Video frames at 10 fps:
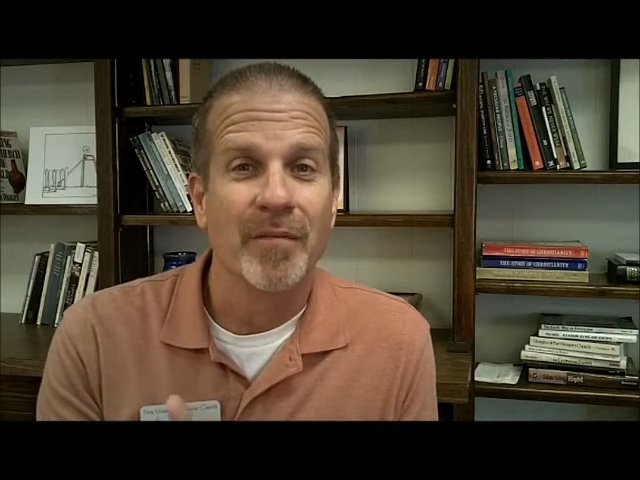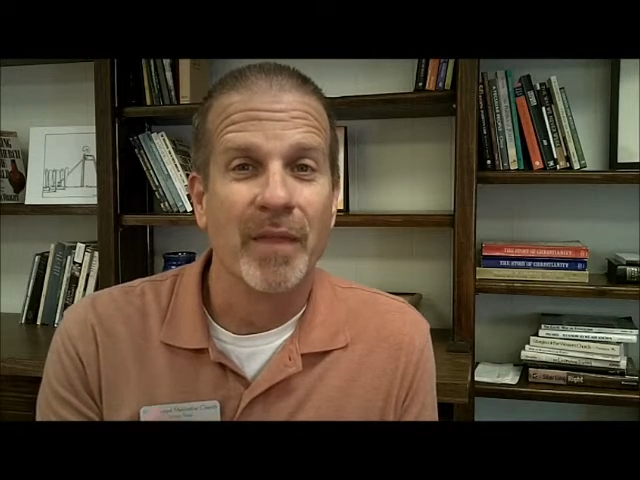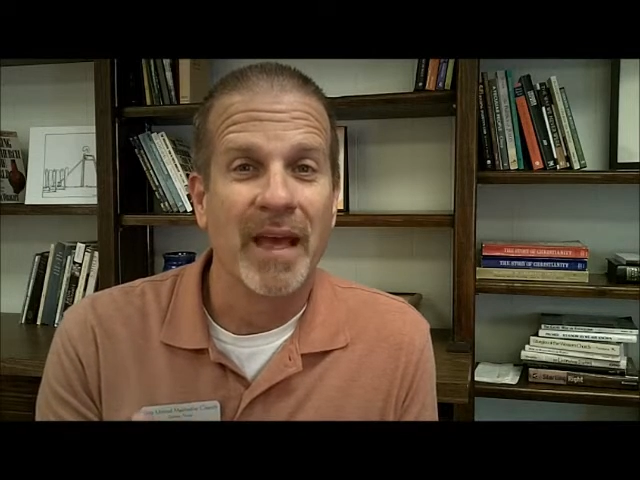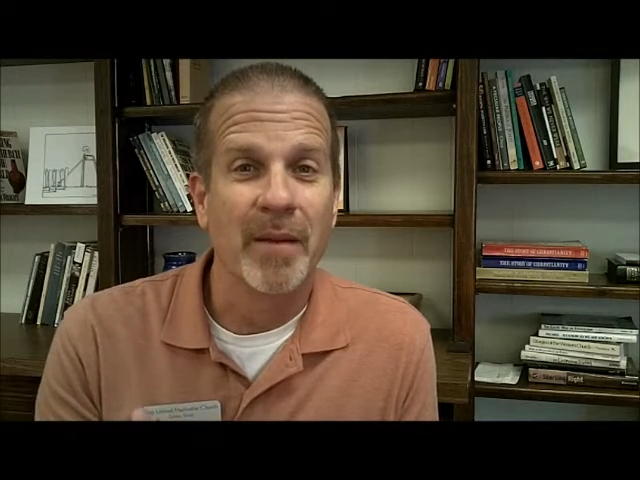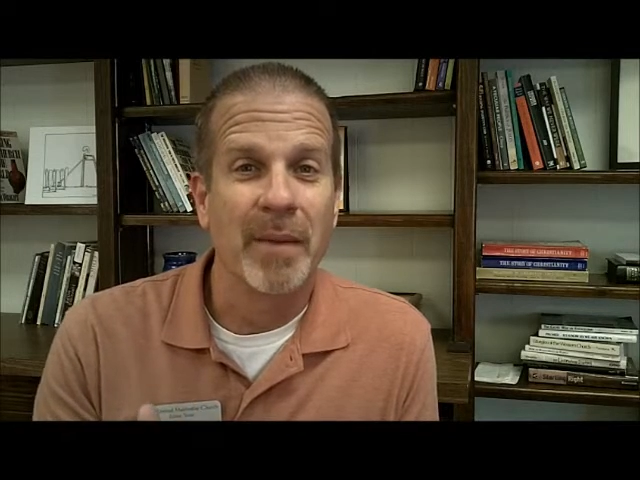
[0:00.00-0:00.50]

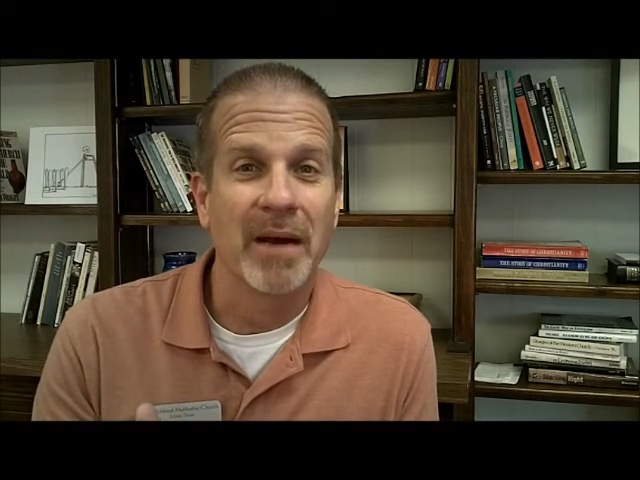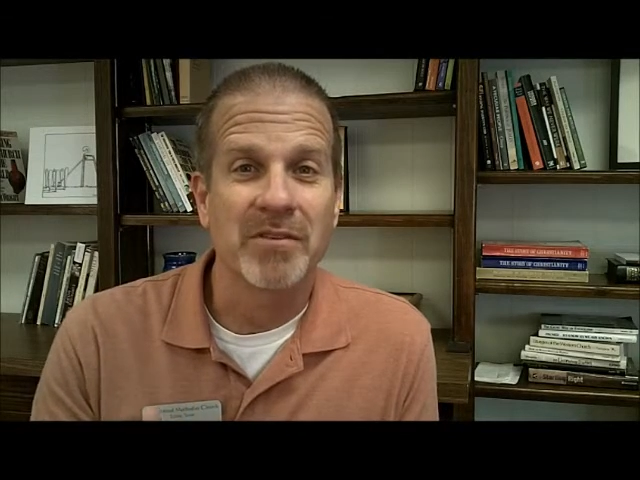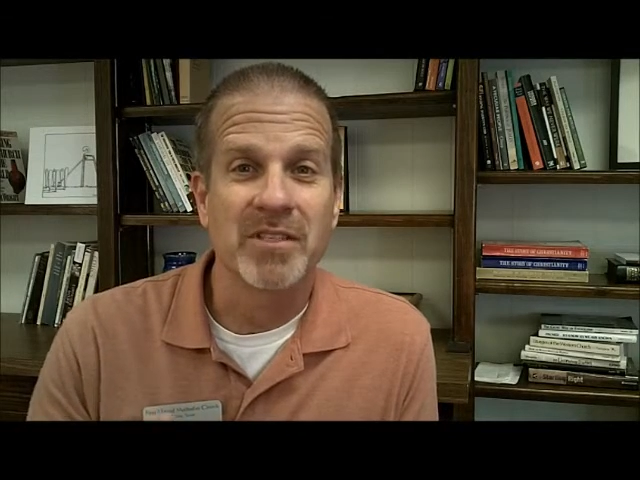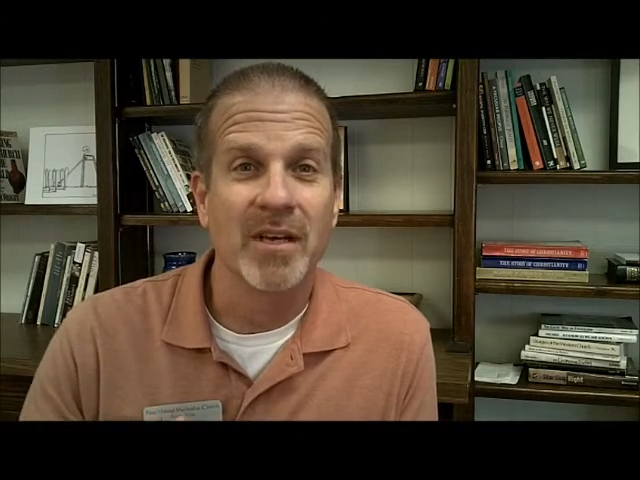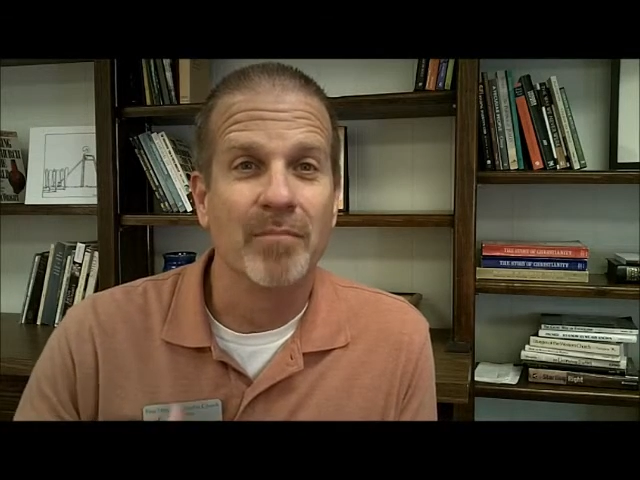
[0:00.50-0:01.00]
than
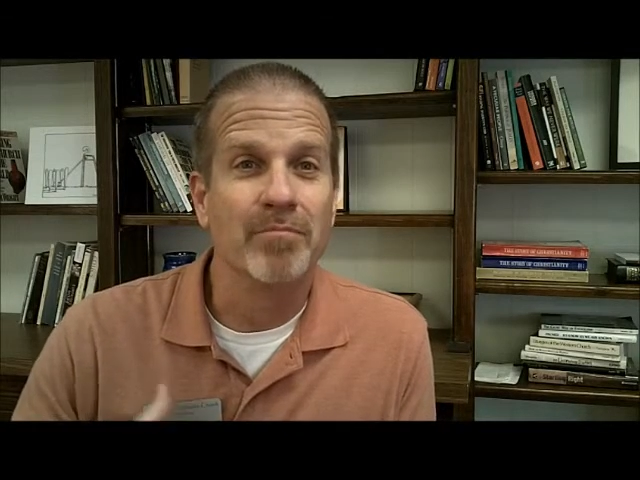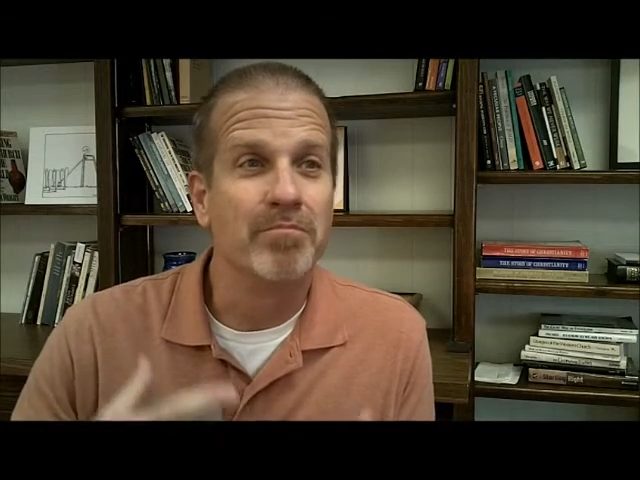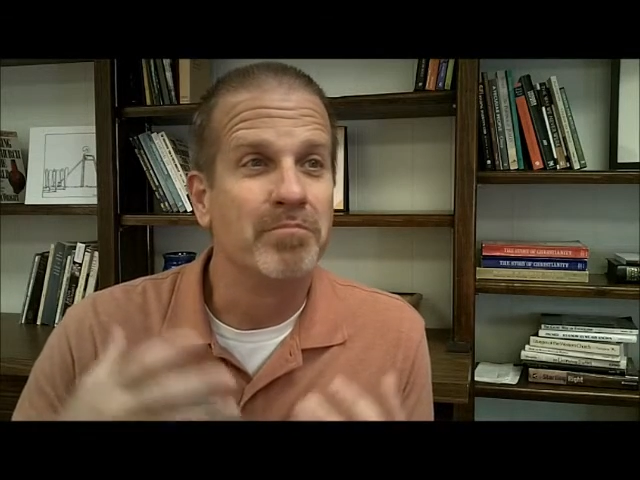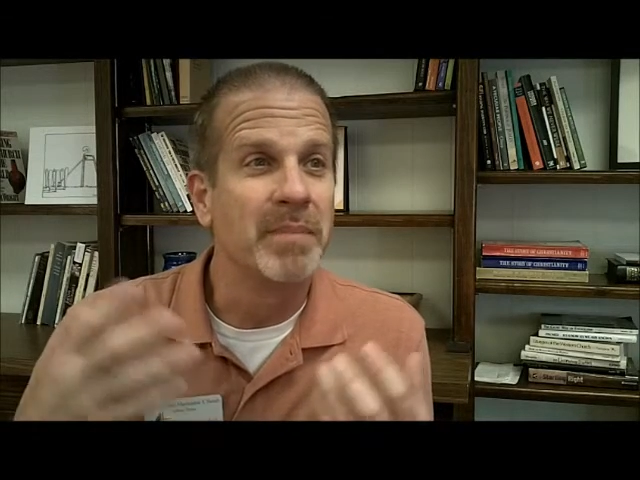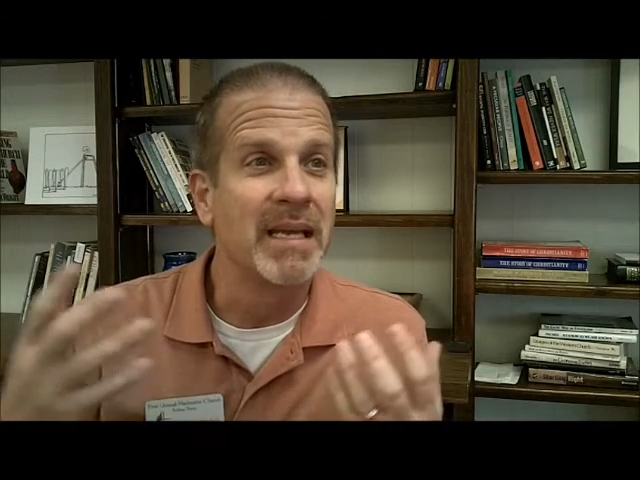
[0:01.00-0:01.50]
about some
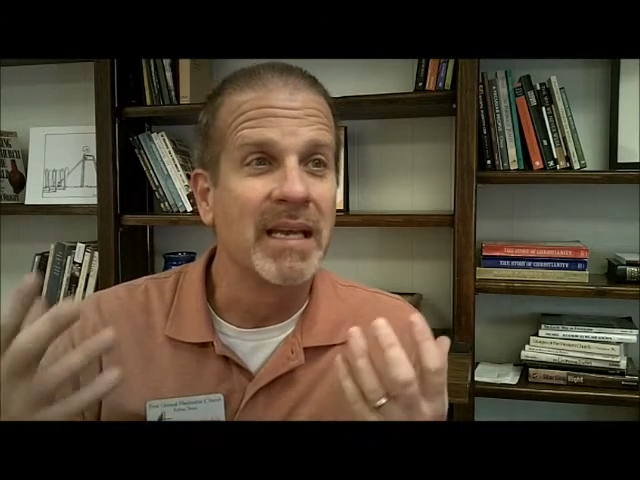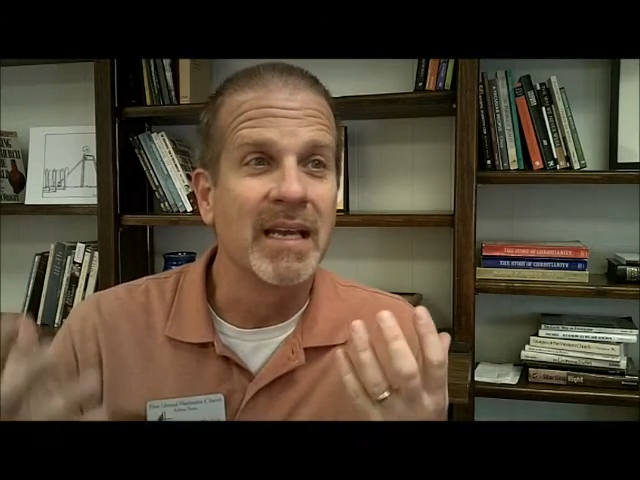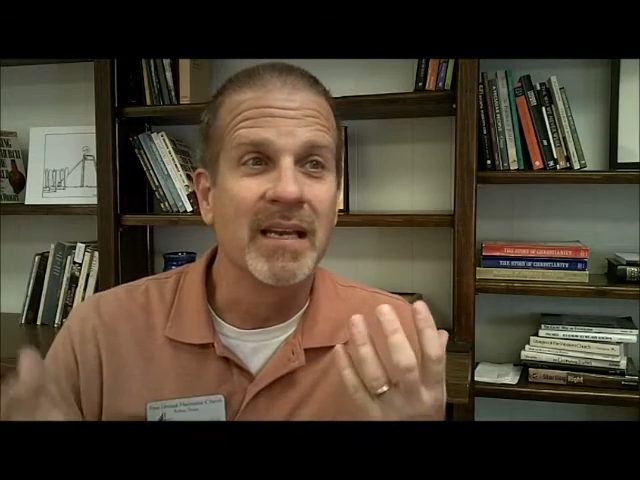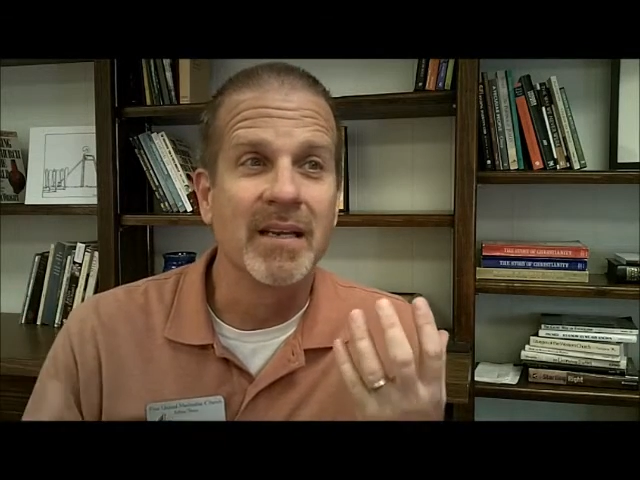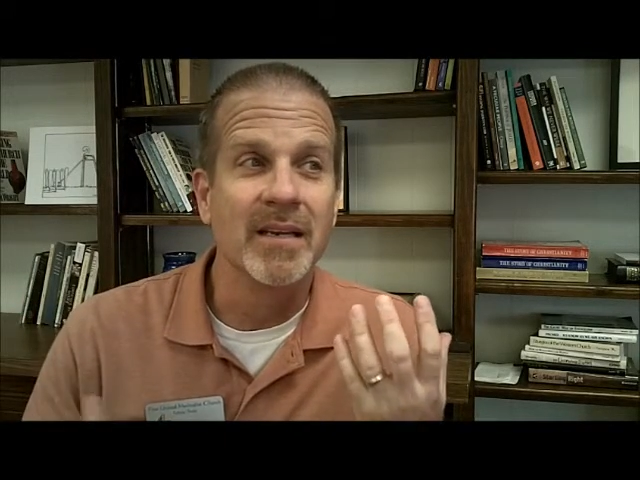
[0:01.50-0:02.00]

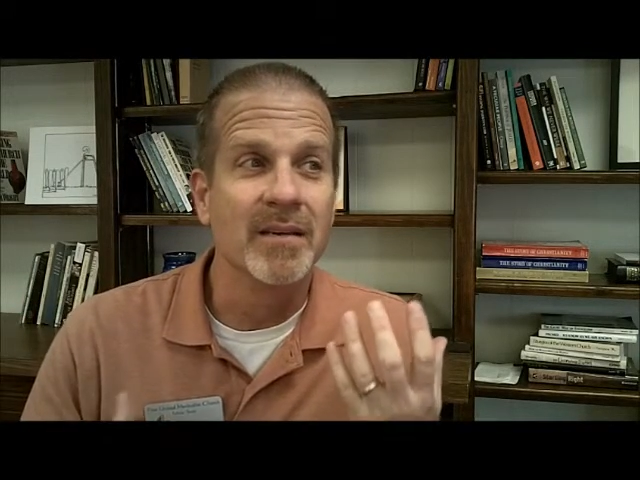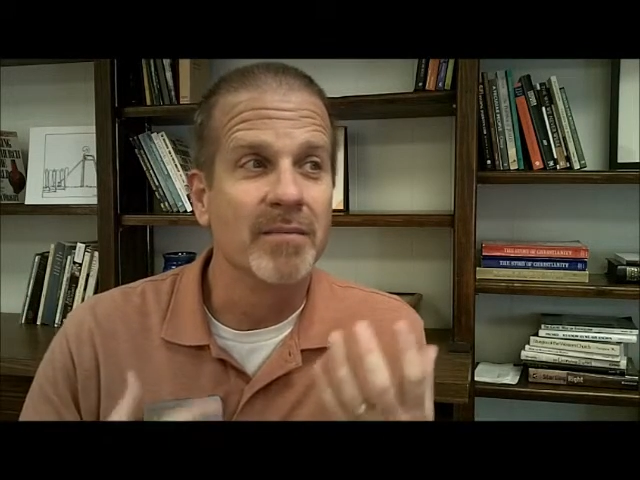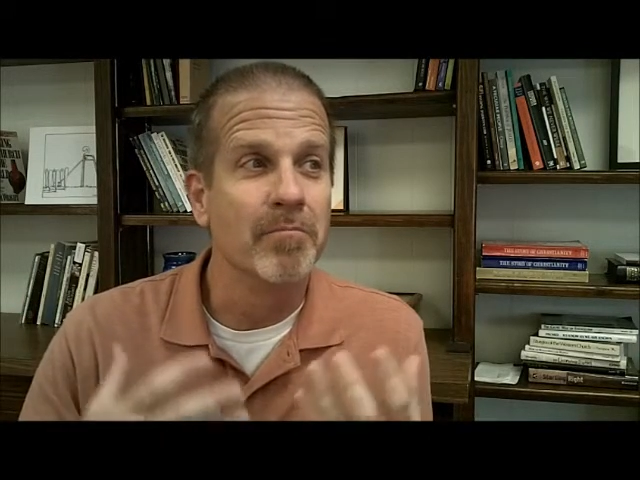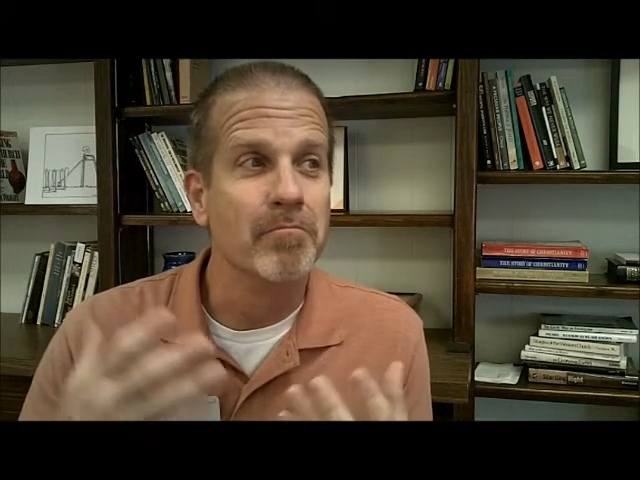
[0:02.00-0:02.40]
big